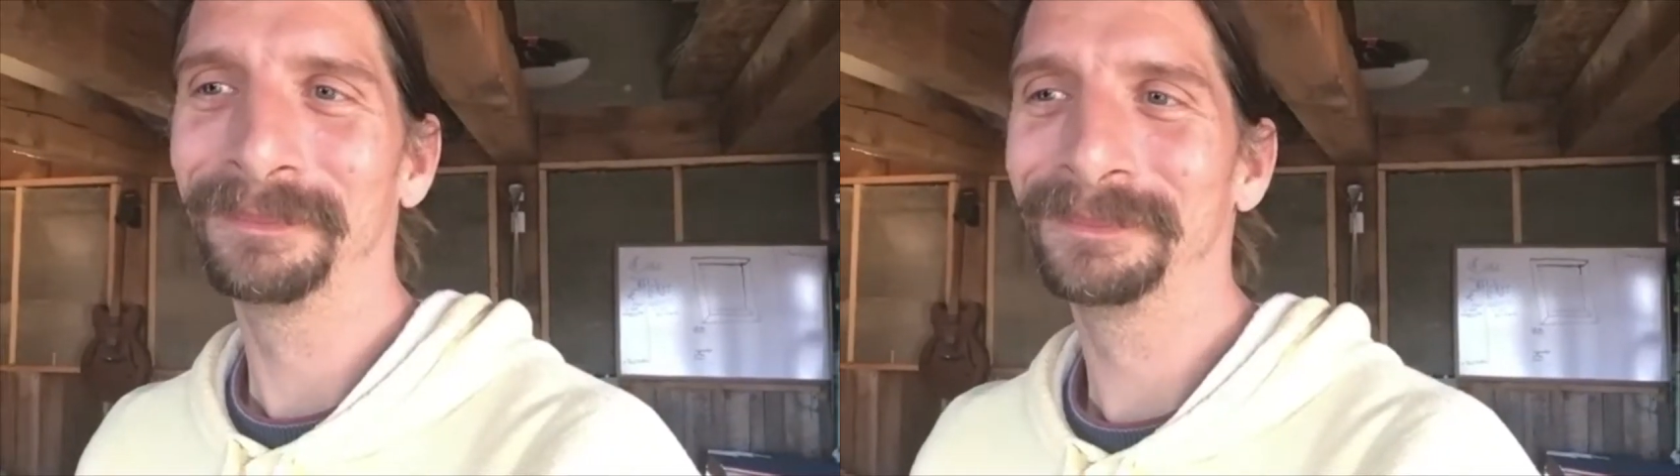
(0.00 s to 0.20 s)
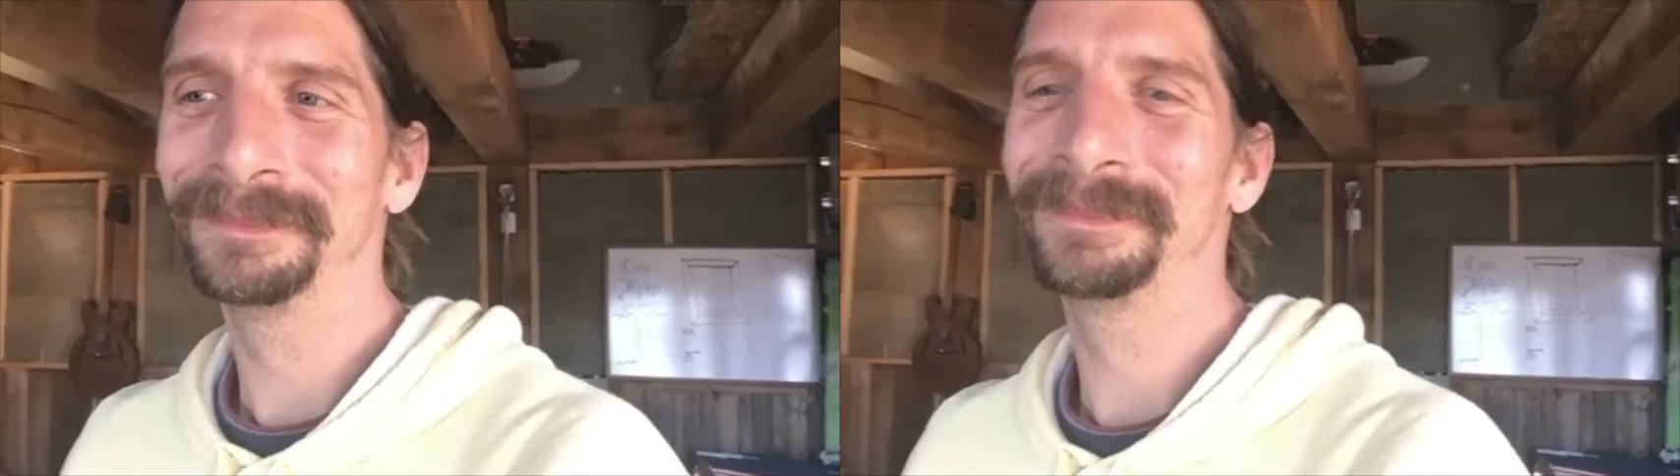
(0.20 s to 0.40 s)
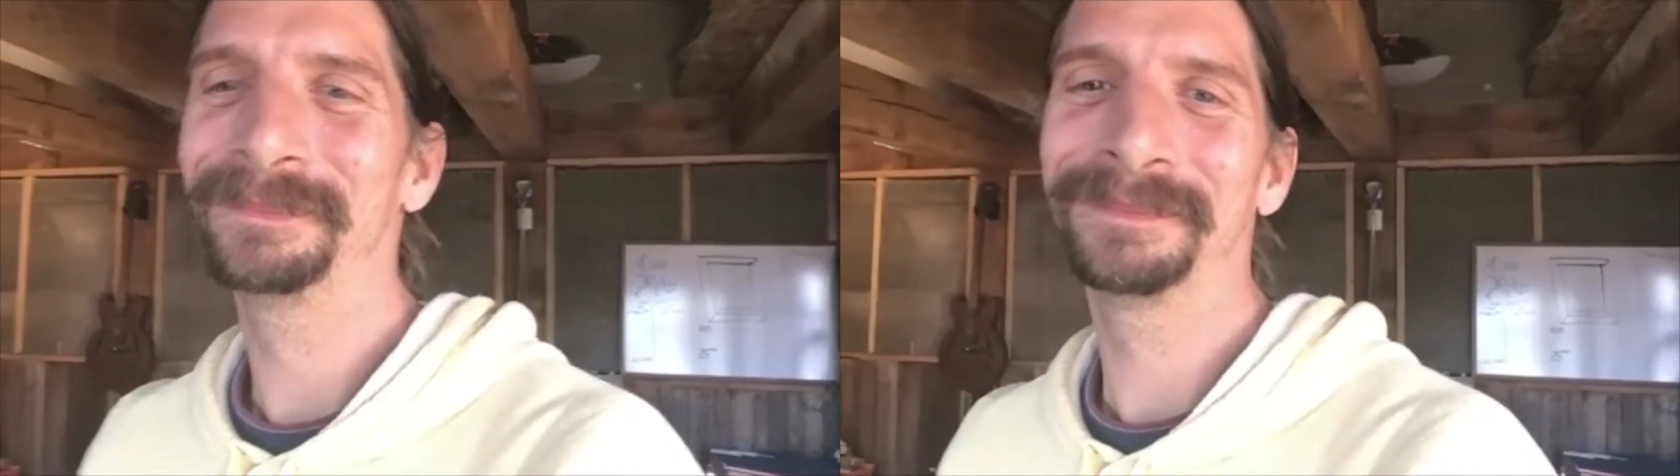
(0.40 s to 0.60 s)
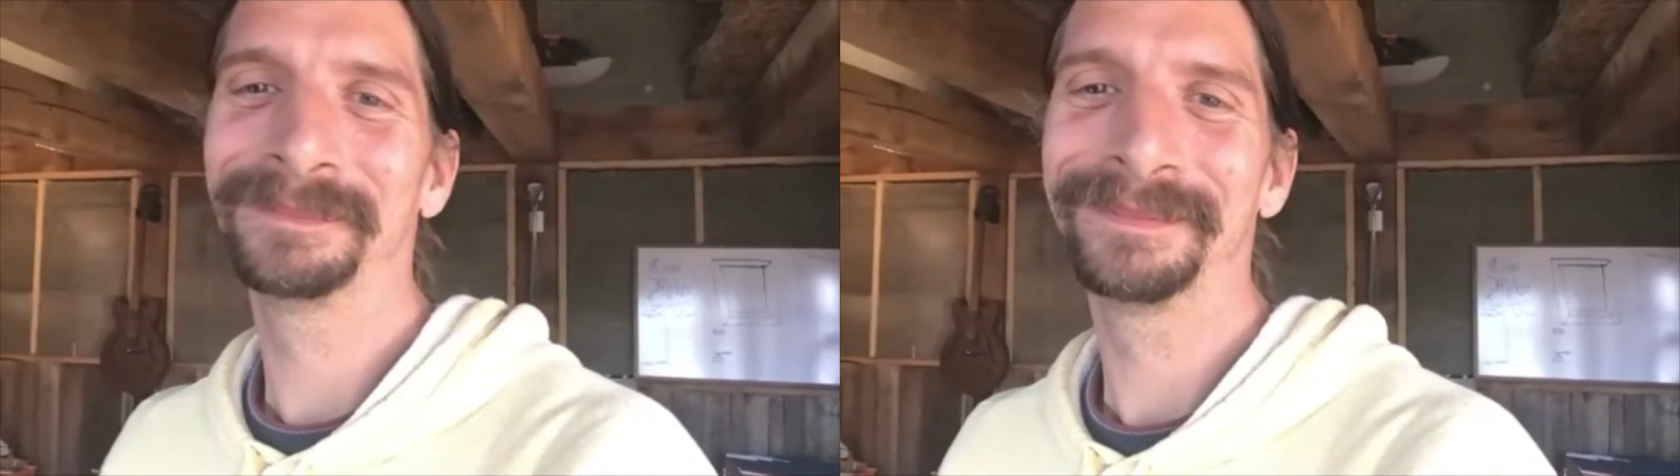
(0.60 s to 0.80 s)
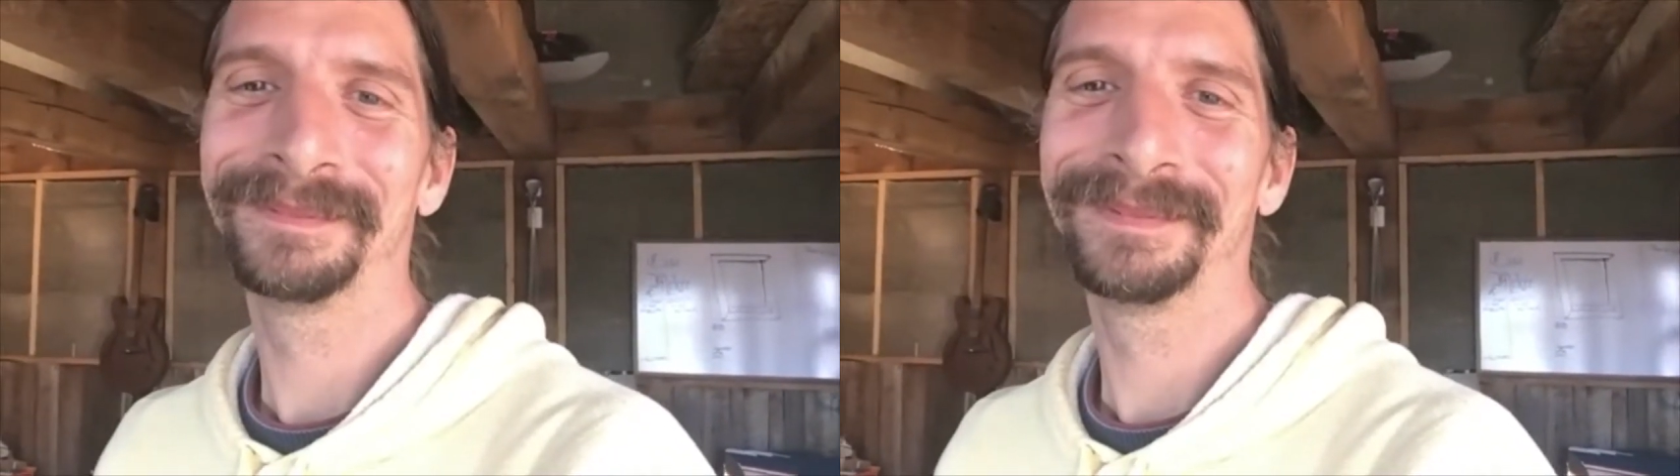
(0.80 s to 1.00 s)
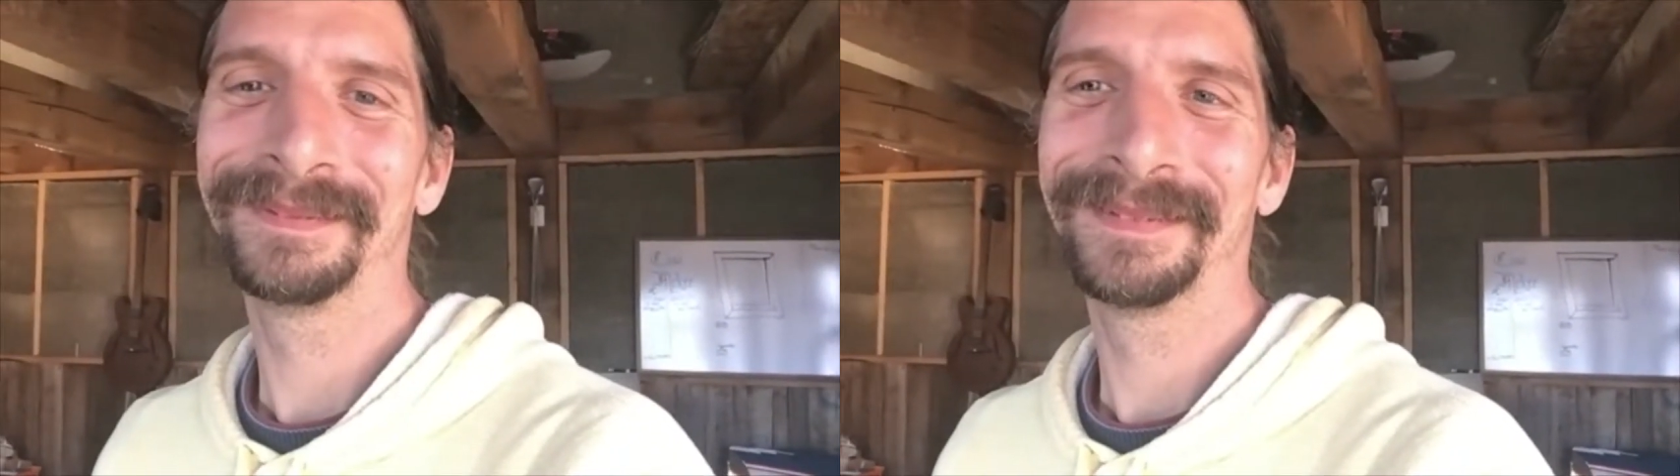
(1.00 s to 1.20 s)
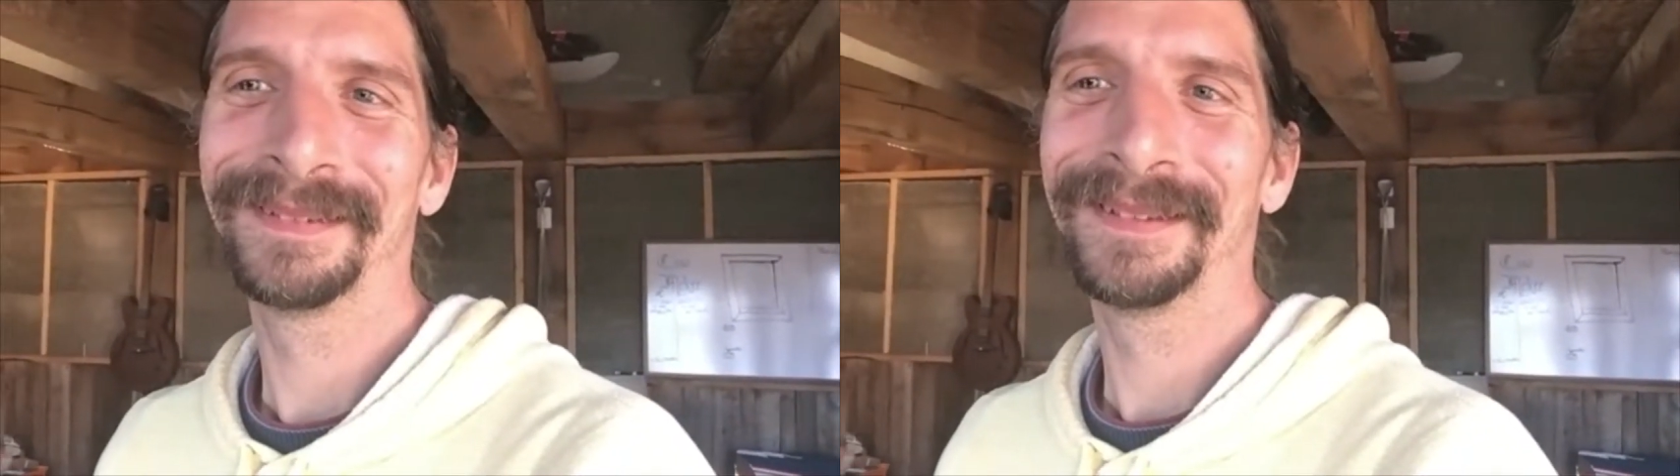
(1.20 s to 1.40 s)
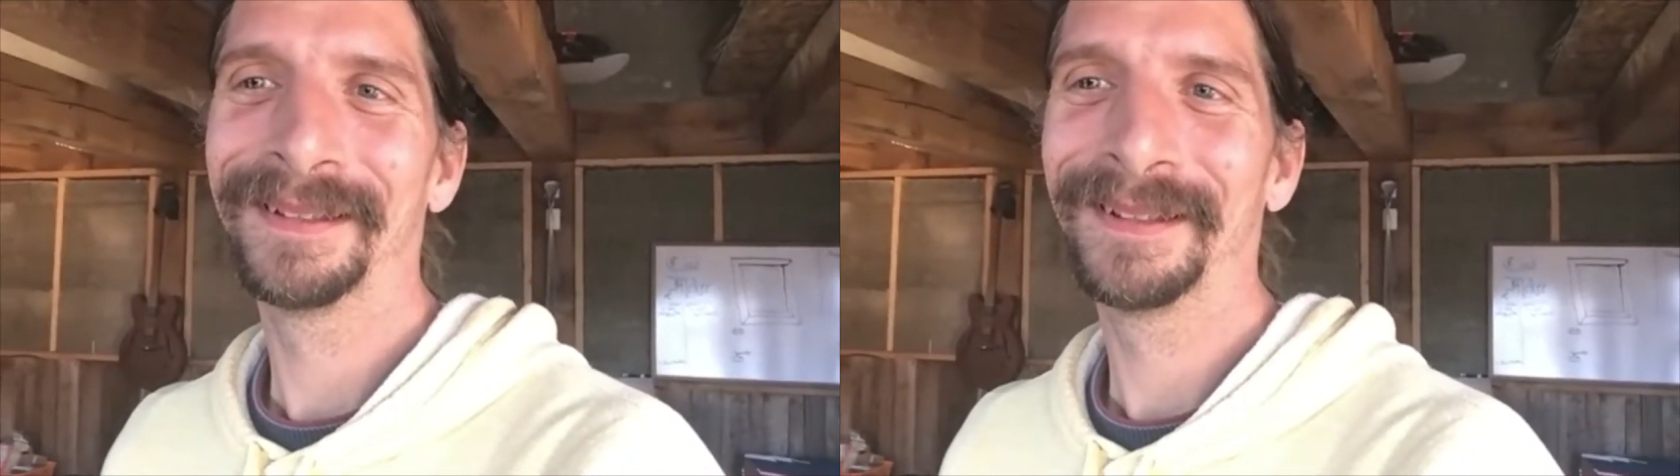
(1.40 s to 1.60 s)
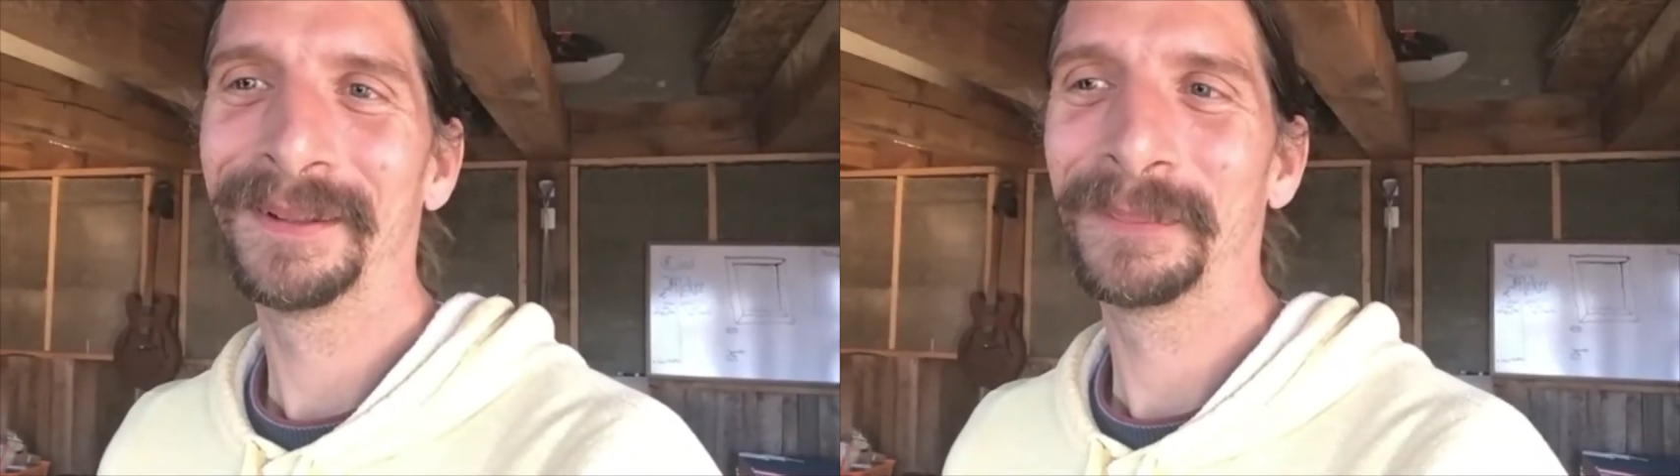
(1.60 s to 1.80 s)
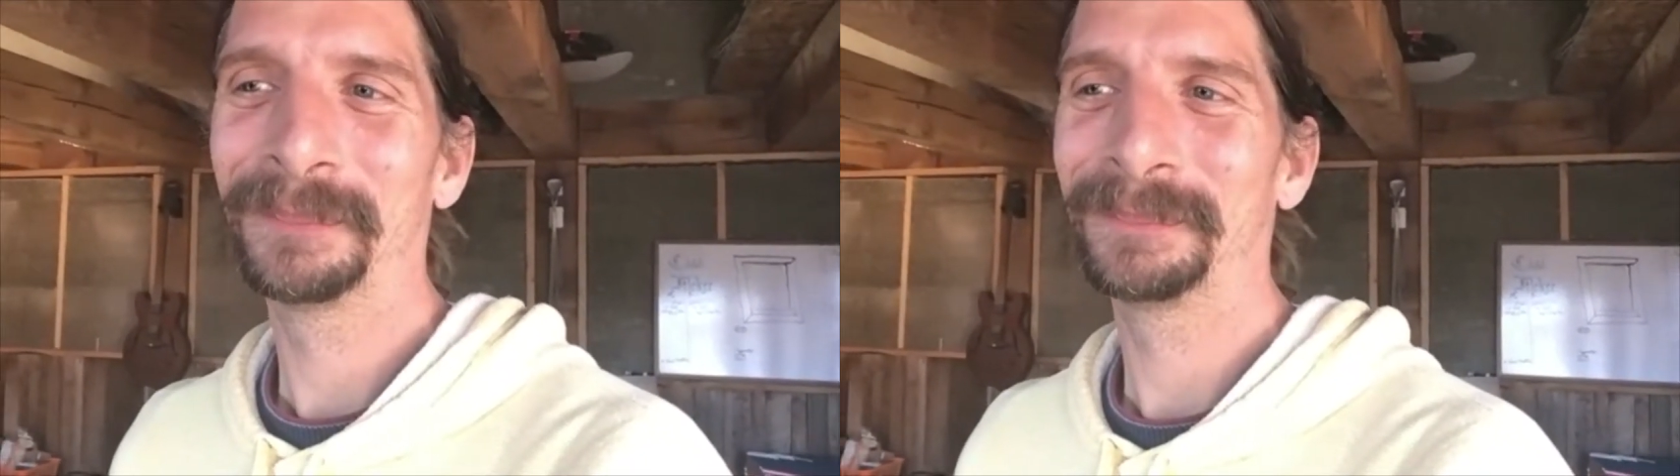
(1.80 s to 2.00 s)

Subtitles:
Thank you for being with us, brother.